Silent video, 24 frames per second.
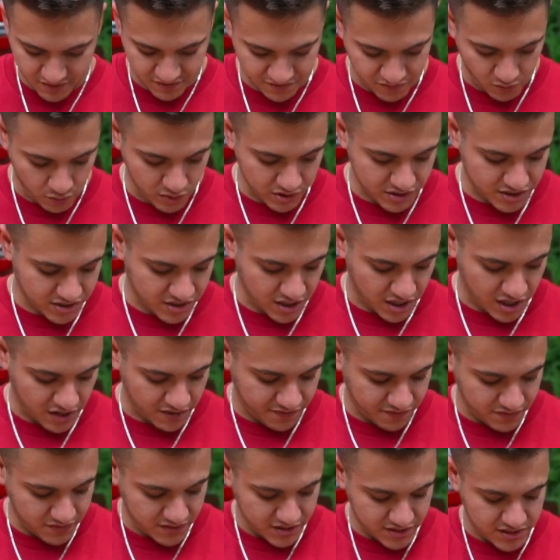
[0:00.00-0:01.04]
Ford
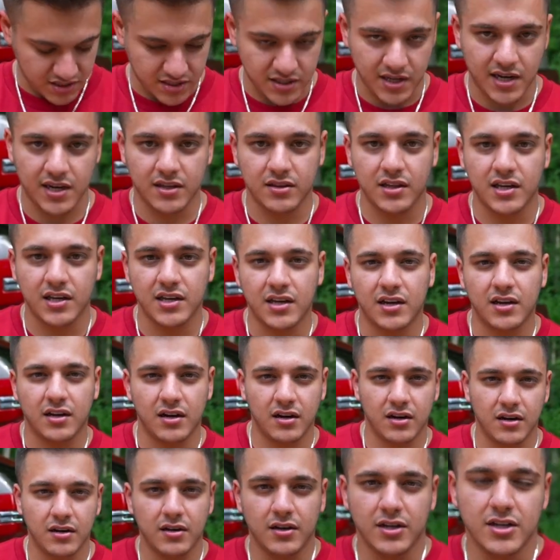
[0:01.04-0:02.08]
stuff, you can see the headlight here.
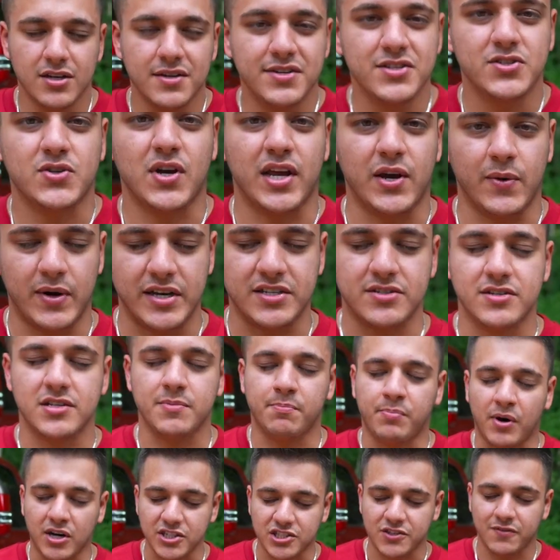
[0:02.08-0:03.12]
So anyways, there's a
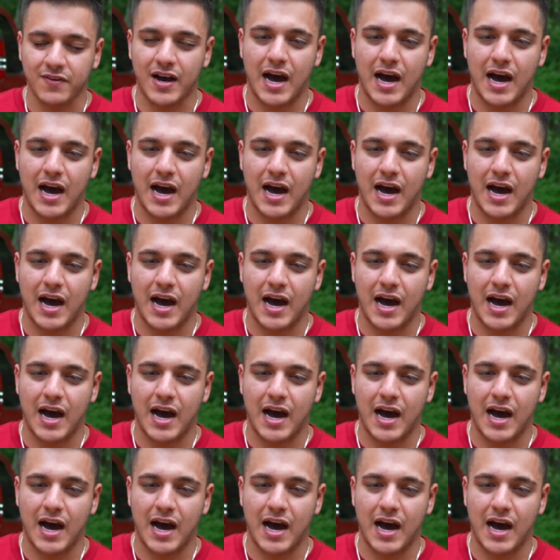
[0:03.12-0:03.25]
bunch of